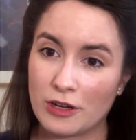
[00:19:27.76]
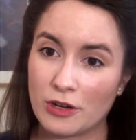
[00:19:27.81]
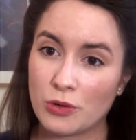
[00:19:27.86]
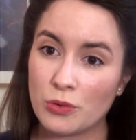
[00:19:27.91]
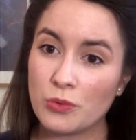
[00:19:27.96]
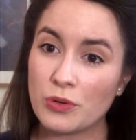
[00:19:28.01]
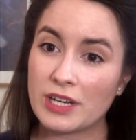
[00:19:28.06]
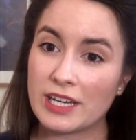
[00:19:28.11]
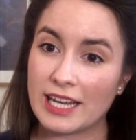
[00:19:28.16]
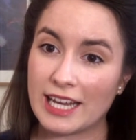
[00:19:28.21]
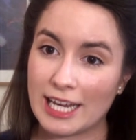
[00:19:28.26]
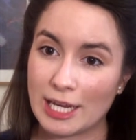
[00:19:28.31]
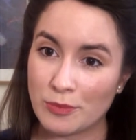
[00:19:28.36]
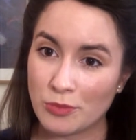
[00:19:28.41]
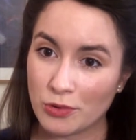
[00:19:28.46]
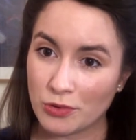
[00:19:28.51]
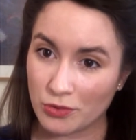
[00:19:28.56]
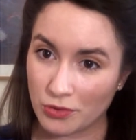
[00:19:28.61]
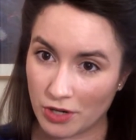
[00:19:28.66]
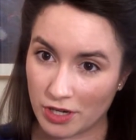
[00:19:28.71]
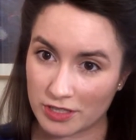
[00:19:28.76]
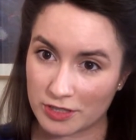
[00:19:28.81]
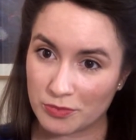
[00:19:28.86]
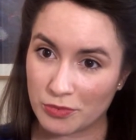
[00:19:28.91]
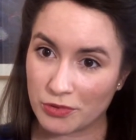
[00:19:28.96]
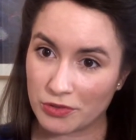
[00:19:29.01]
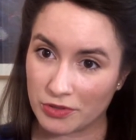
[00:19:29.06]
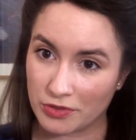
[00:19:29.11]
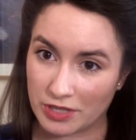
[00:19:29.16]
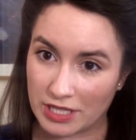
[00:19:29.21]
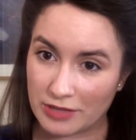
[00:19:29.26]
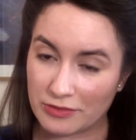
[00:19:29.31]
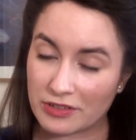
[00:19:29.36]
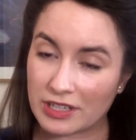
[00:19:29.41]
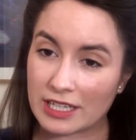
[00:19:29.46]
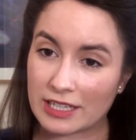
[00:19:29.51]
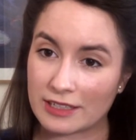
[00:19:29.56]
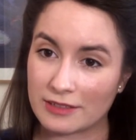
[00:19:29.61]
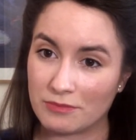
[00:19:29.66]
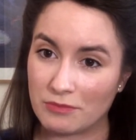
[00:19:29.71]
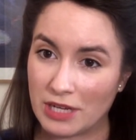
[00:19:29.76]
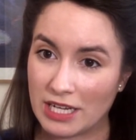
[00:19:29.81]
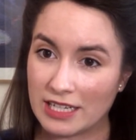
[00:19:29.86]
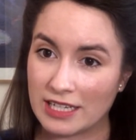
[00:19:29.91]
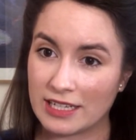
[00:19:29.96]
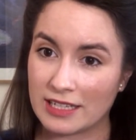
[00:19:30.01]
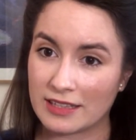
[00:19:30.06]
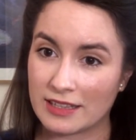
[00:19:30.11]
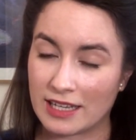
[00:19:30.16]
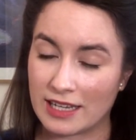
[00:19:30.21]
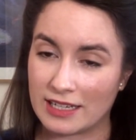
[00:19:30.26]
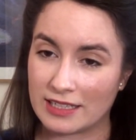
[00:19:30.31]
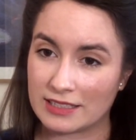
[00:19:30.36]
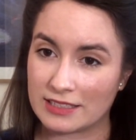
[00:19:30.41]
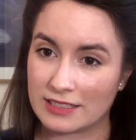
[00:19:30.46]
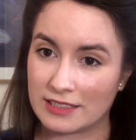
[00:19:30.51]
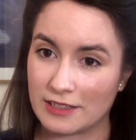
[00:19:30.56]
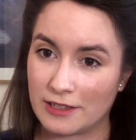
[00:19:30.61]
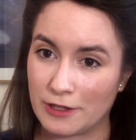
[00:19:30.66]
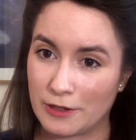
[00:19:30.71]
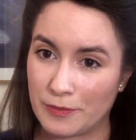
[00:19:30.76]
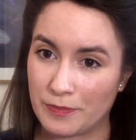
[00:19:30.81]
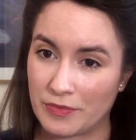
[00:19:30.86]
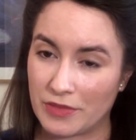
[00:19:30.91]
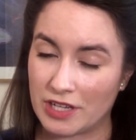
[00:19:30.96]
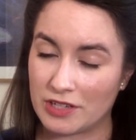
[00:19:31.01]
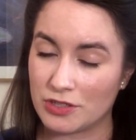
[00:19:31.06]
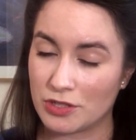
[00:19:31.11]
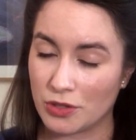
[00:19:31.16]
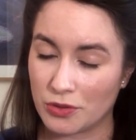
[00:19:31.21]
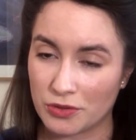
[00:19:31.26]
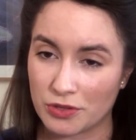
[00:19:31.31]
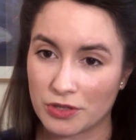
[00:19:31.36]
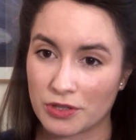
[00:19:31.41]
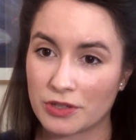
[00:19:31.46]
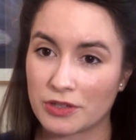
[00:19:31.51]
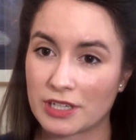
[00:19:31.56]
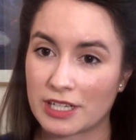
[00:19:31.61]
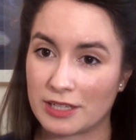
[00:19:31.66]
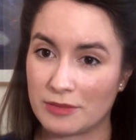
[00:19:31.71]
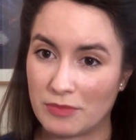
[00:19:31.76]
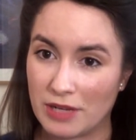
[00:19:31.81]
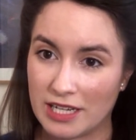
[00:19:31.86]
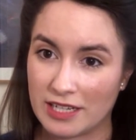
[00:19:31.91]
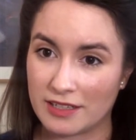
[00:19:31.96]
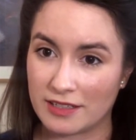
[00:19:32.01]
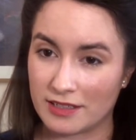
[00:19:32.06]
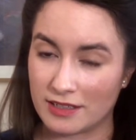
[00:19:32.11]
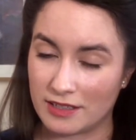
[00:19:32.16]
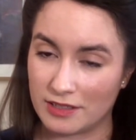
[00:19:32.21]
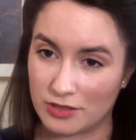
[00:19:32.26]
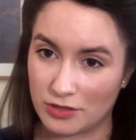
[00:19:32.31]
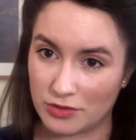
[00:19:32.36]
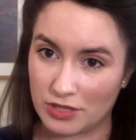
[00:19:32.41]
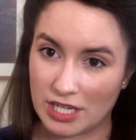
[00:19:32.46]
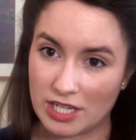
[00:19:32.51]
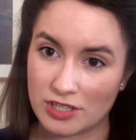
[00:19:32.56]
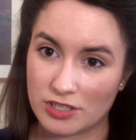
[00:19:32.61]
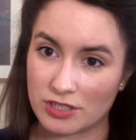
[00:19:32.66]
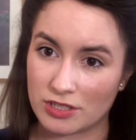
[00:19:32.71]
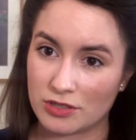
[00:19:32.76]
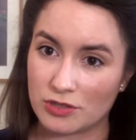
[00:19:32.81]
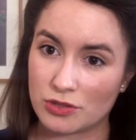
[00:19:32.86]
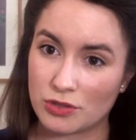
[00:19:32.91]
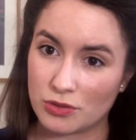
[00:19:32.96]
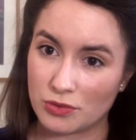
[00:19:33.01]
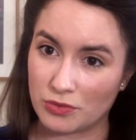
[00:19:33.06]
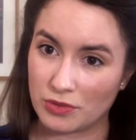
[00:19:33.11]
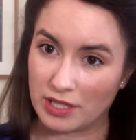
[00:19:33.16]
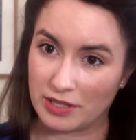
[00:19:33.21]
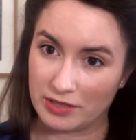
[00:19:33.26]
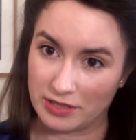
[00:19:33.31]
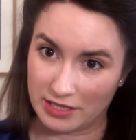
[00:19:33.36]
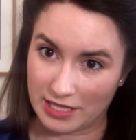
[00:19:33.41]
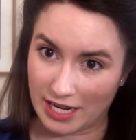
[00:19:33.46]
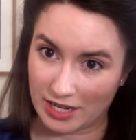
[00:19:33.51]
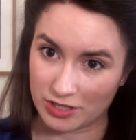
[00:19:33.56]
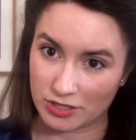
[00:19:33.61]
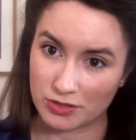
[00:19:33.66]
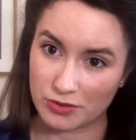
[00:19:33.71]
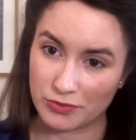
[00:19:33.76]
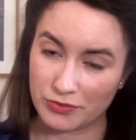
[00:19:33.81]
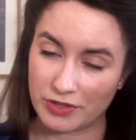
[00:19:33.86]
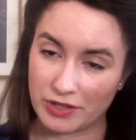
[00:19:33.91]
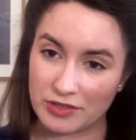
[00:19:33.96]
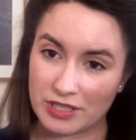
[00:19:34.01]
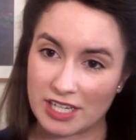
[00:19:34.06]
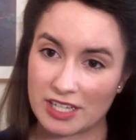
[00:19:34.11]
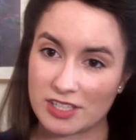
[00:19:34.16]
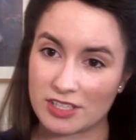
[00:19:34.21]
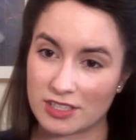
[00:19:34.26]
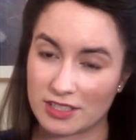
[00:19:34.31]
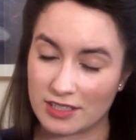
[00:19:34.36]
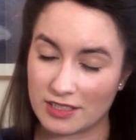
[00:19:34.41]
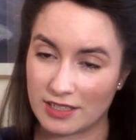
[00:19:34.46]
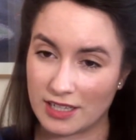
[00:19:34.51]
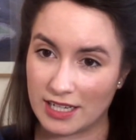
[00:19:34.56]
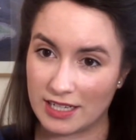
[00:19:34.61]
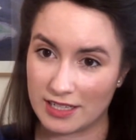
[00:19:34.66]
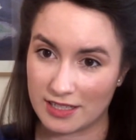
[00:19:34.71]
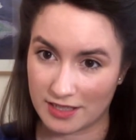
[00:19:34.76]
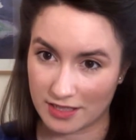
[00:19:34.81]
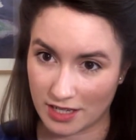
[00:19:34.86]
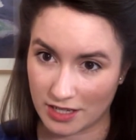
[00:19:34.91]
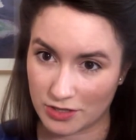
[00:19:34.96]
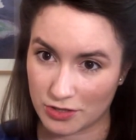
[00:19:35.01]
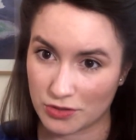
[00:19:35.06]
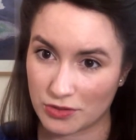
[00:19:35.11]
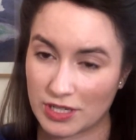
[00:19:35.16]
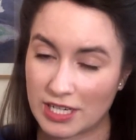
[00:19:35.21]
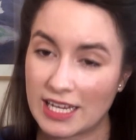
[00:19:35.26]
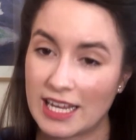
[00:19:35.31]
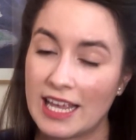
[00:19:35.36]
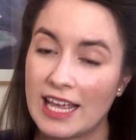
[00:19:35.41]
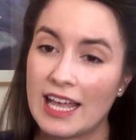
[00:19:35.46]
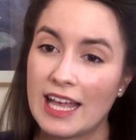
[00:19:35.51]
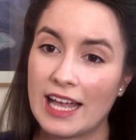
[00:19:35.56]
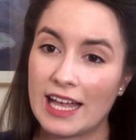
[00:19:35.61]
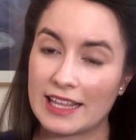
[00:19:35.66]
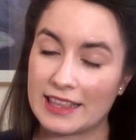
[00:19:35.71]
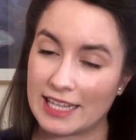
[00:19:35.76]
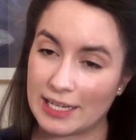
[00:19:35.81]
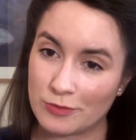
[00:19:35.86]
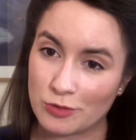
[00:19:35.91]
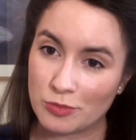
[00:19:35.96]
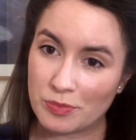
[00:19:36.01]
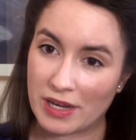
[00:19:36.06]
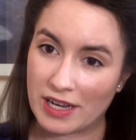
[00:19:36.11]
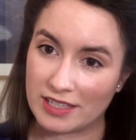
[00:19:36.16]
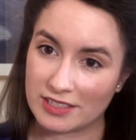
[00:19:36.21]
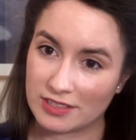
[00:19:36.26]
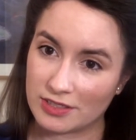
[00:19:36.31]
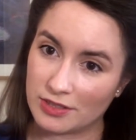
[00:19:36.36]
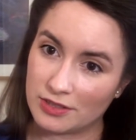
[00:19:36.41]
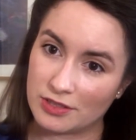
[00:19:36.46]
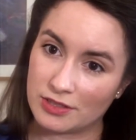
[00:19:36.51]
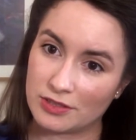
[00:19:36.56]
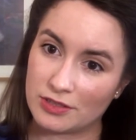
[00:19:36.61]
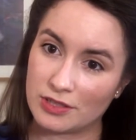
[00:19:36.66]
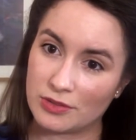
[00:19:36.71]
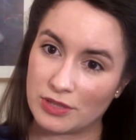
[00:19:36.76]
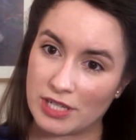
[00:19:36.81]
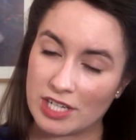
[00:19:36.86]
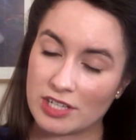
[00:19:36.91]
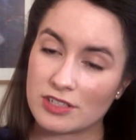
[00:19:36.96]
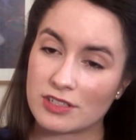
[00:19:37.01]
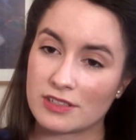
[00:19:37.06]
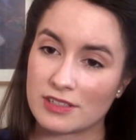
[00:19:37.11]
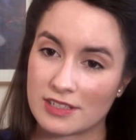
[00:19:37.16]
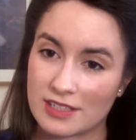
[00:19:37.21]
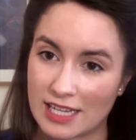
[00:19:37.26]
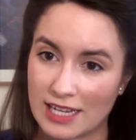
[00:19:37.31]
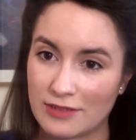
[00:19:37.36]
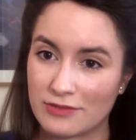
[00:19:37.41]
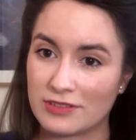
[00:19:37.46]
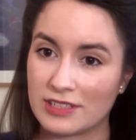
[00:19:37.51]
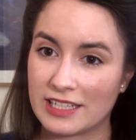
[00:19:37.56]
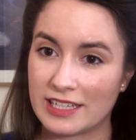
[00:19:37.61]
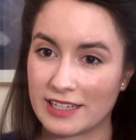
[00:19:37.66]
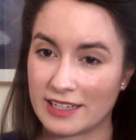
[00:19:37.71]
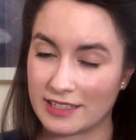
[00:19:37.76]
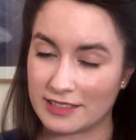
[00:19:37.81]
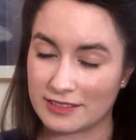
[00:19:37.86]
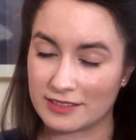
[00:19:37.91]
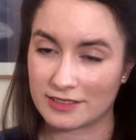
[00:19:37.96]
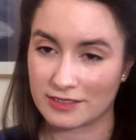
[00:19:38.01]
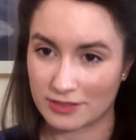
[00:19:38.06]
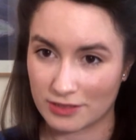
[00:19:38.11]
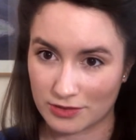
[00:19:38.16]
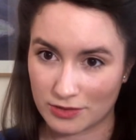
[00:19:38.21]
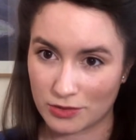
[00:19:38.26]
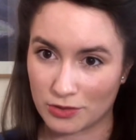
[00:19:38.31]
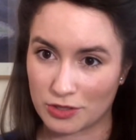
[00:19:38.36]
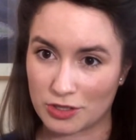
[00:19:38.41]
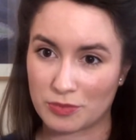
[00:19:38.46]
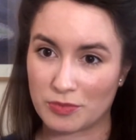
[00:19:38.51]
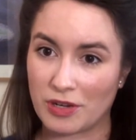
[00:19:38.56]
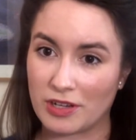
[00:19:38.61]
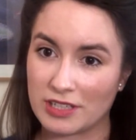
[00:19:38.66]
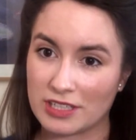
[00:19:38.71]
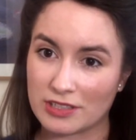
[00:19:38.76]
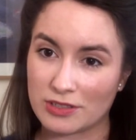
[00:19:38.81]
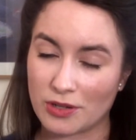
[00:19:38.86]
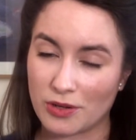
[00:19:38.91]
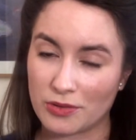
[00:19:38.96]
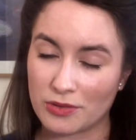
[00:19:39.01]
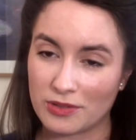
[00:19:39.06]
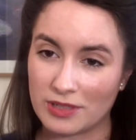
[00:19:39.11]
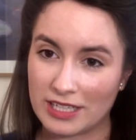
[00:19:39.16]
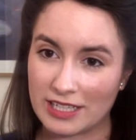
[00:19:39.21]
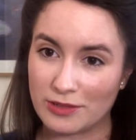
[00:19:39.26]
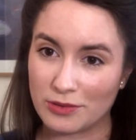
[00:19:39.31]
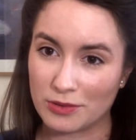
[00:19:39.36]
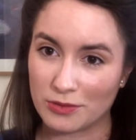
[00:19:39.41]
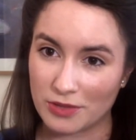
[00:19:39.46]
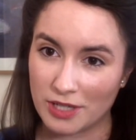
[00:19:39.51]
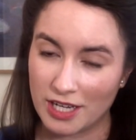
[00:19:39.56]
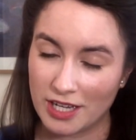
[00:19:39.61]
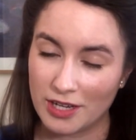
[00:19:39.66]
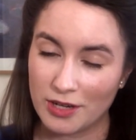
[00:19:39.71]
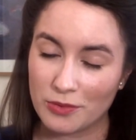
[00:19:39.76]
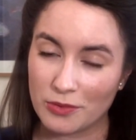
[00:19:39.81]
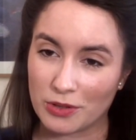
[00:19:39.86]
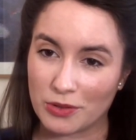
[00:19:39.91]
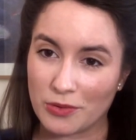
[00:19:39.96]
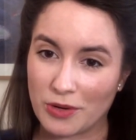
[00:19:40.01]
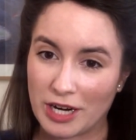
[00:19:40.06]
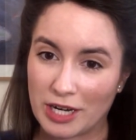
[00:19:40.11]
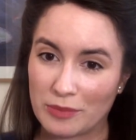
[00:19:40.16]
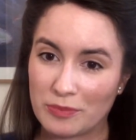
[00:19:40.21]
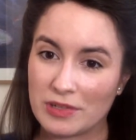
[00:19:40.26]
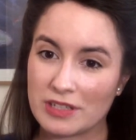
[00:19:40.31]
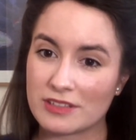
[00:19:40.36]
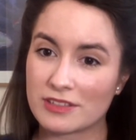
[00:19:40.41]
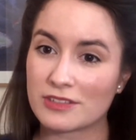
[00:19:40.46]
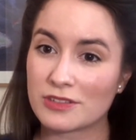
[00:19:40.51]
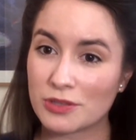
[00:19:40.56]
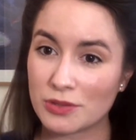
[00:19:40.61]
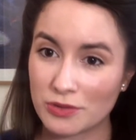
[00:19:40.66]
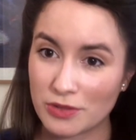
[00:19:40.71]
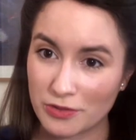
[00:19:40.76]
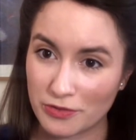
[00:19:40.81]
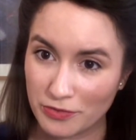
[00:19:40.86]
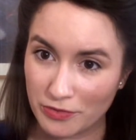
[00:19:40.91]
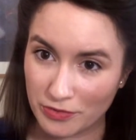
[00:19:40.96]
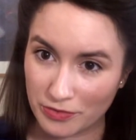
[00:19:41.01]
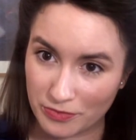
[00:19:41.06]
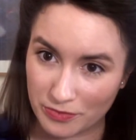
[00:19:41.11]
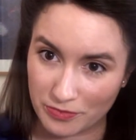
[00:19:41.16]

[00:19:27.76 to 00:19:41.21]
who enable cross-border giving, meaning that a donor can make a donation to the national foundation in its country, and they will pass on the donation safely and corresponding to all the legal requirements to the